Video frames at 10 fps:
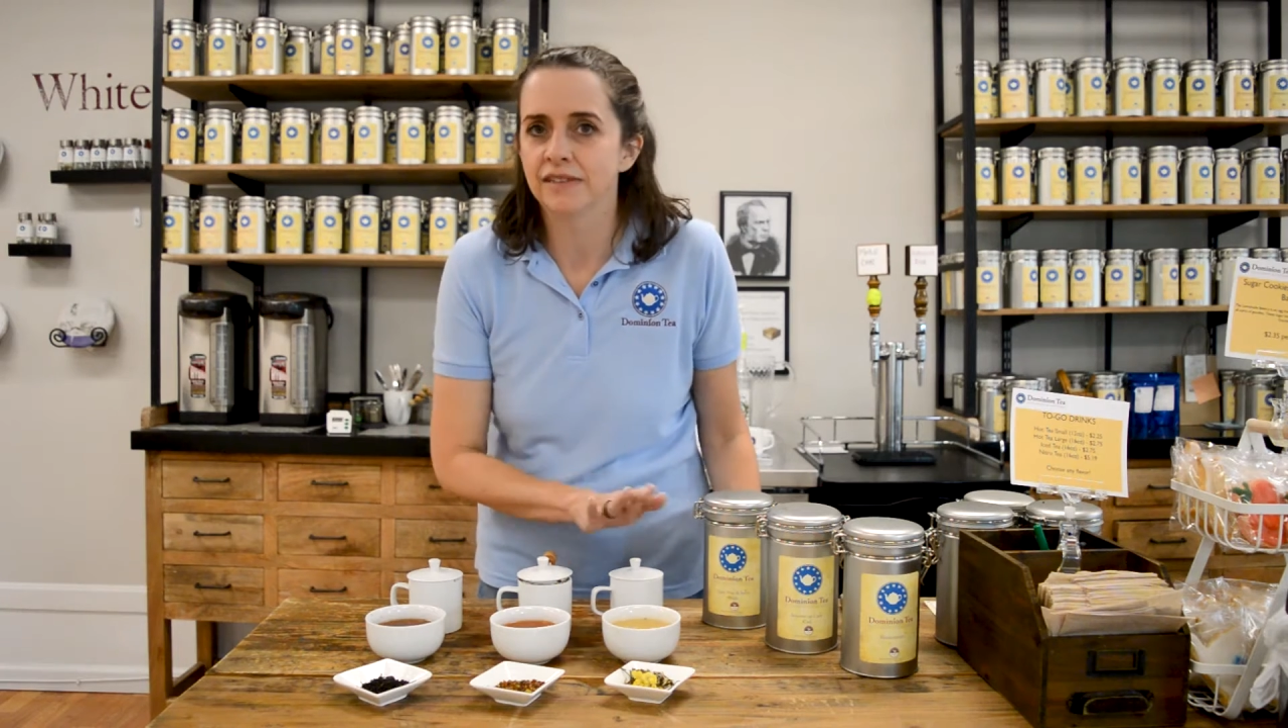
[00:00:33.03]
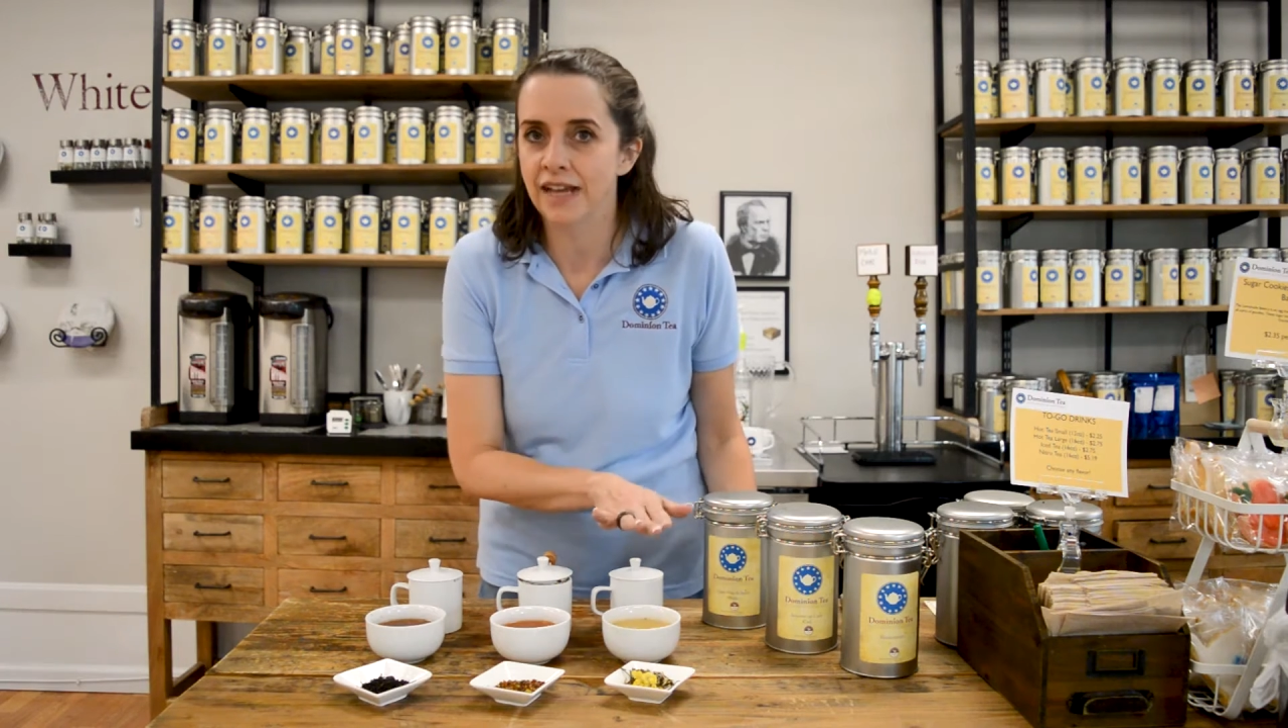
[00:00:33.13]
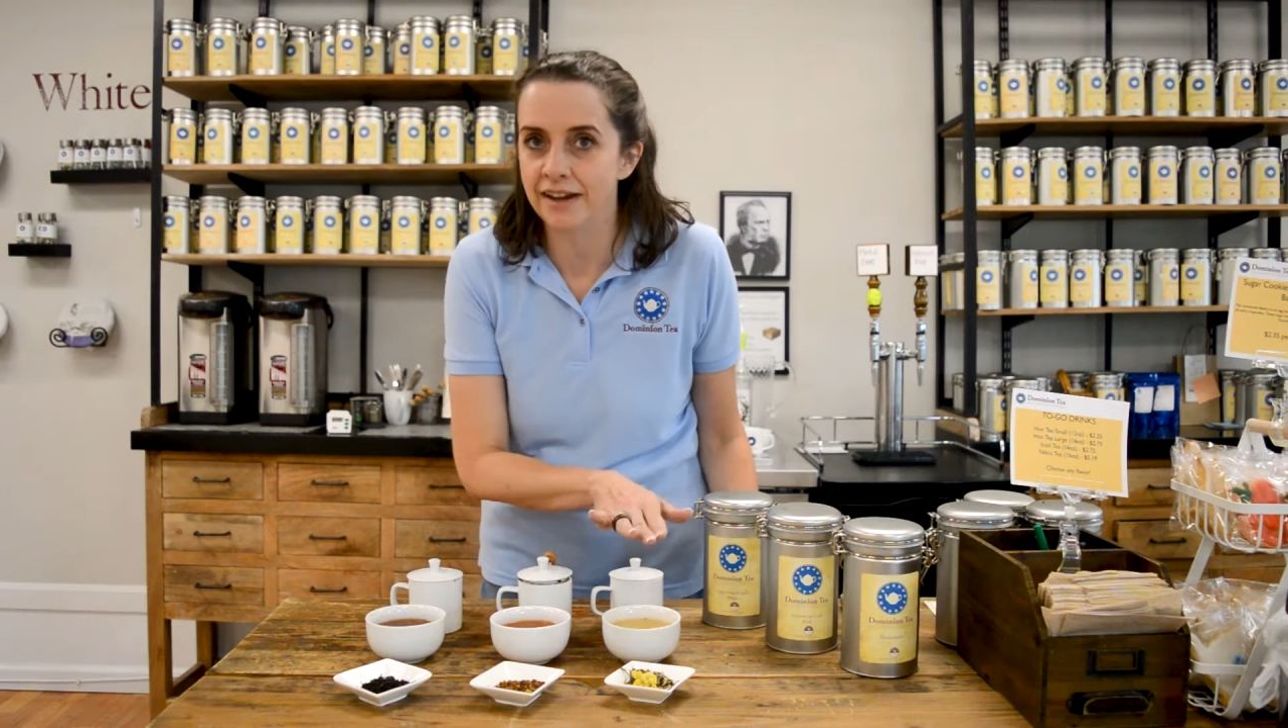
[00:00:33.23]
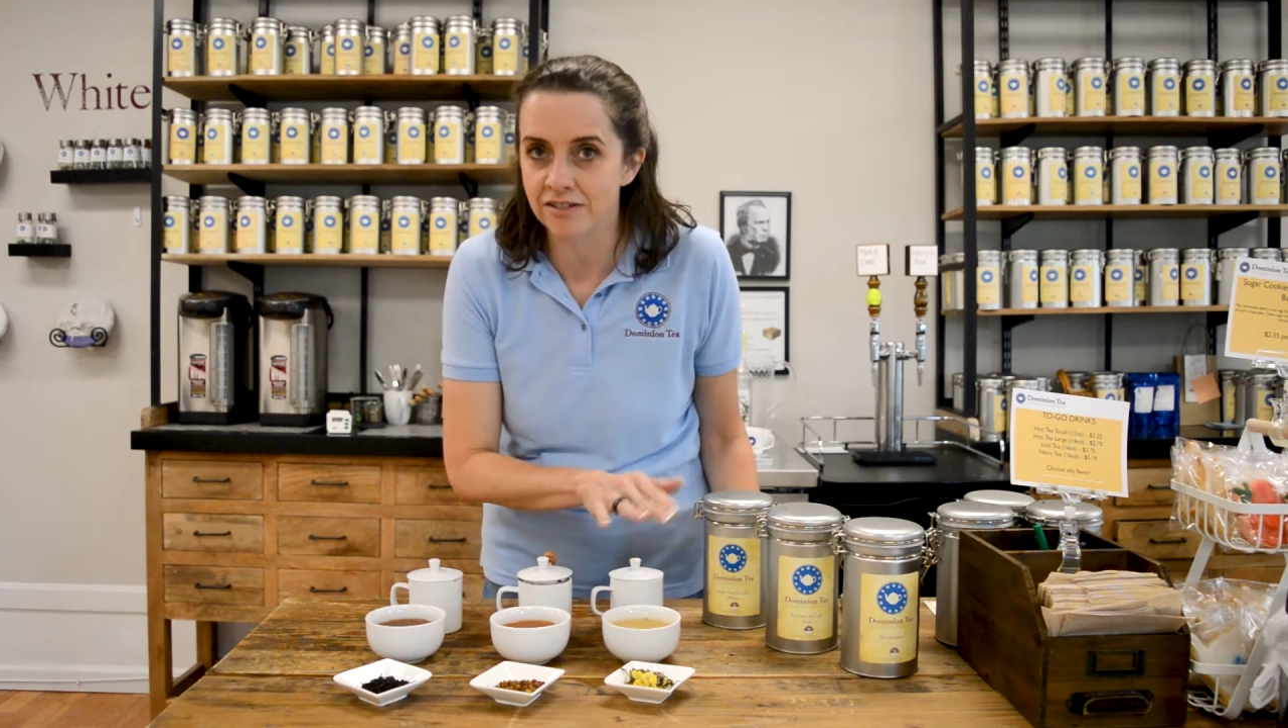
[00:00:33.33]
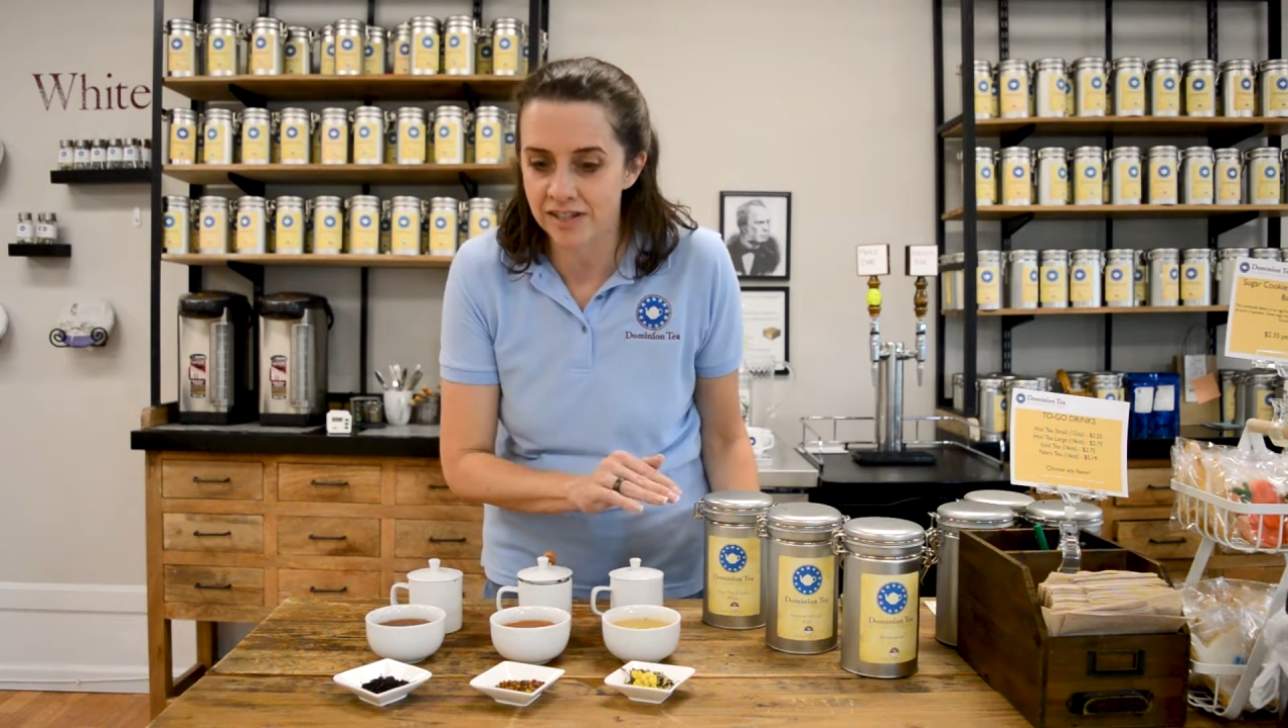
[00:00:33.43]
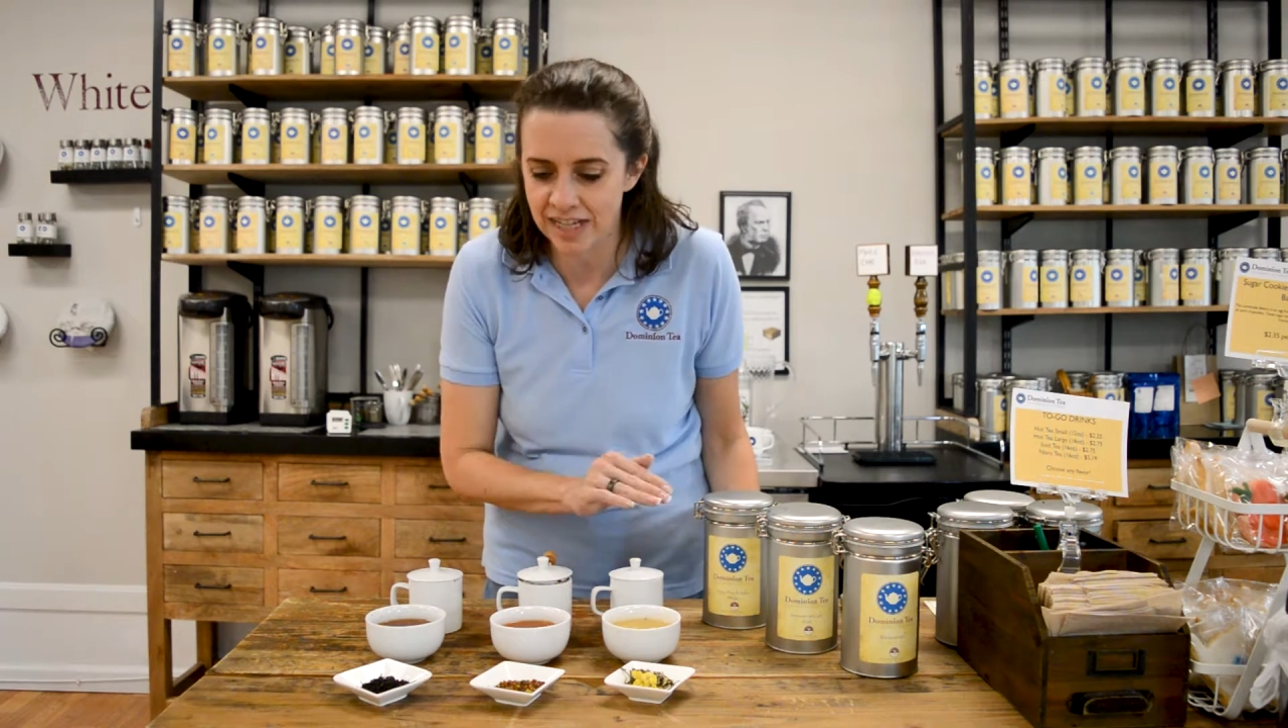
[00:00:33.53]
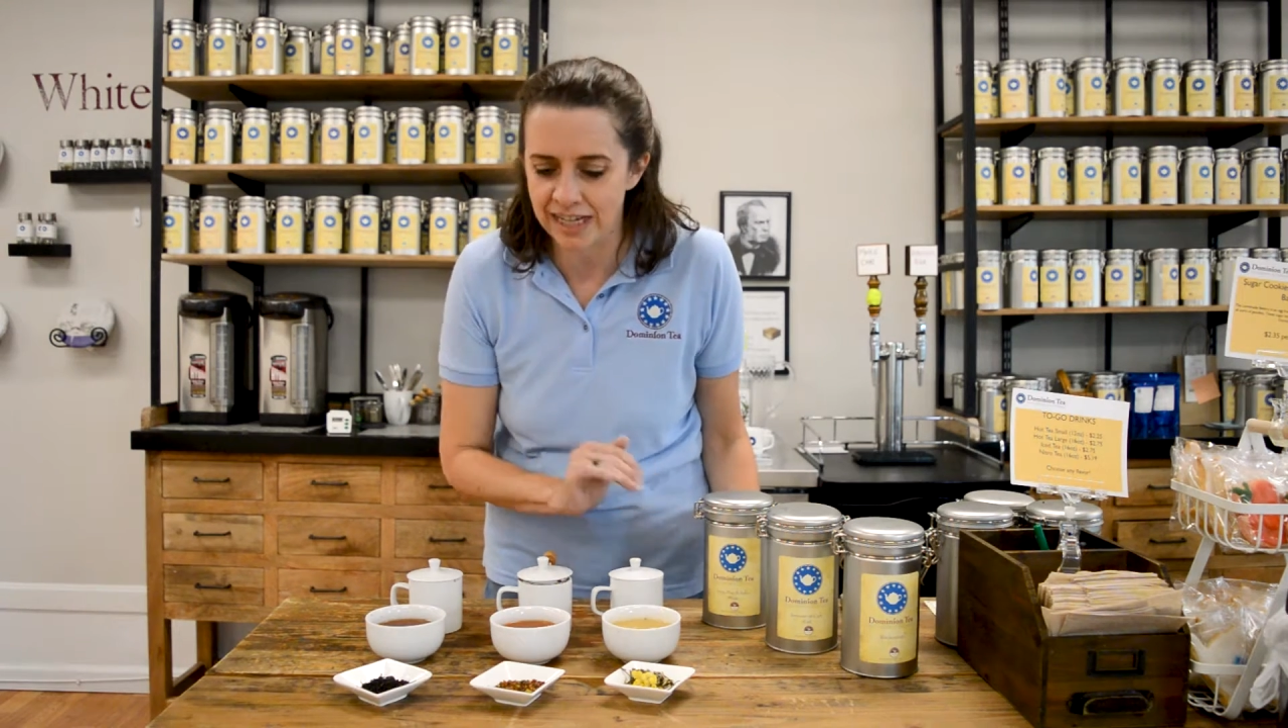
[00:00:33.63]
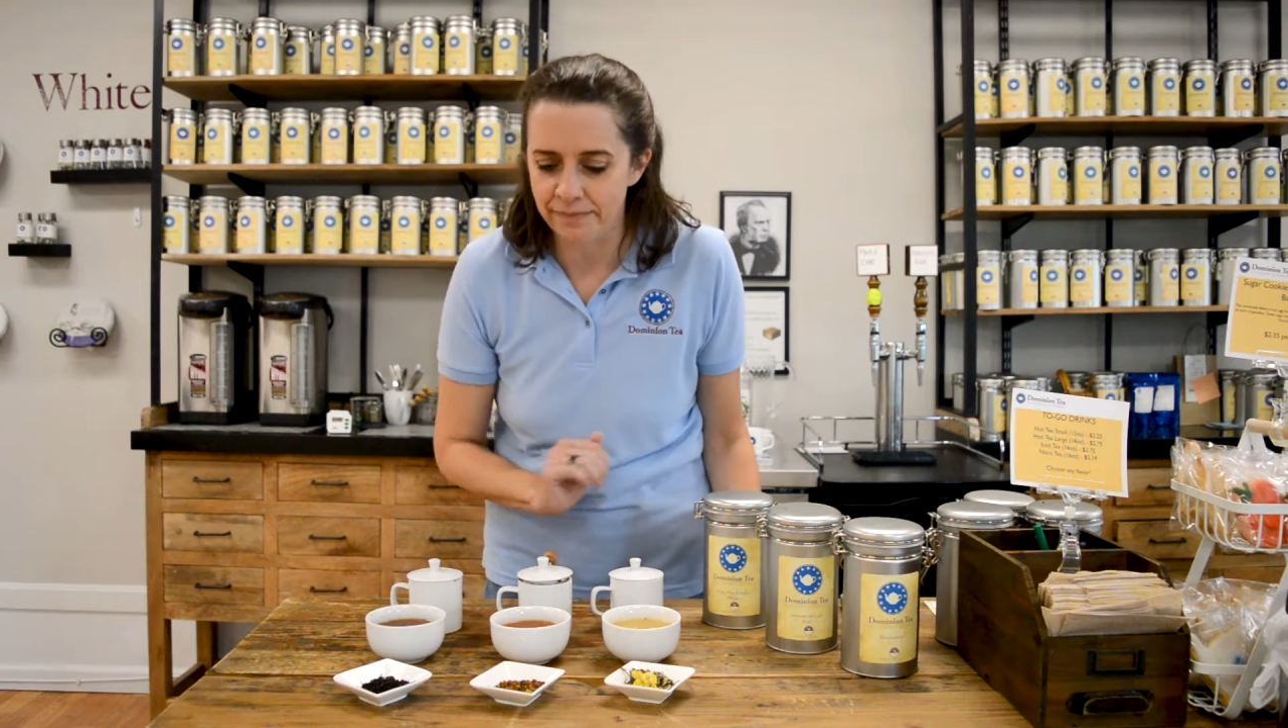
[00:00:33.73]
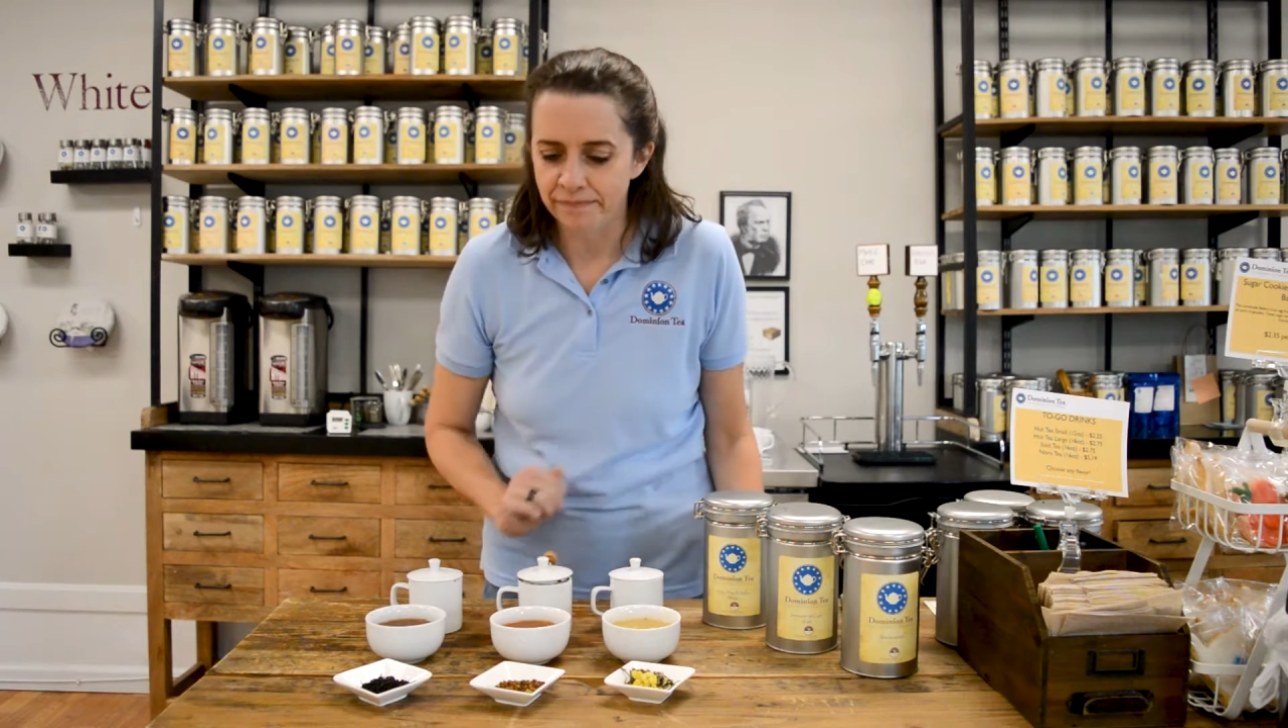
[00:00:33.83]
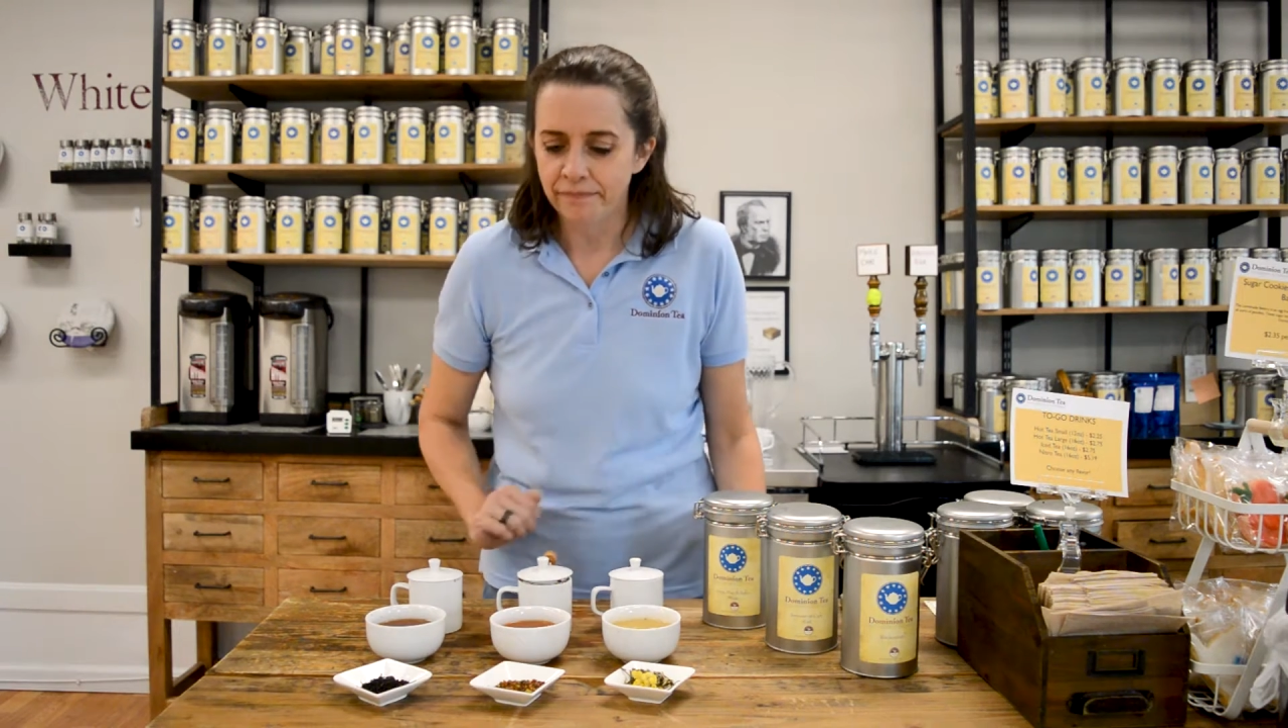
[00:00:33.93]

lighter tea.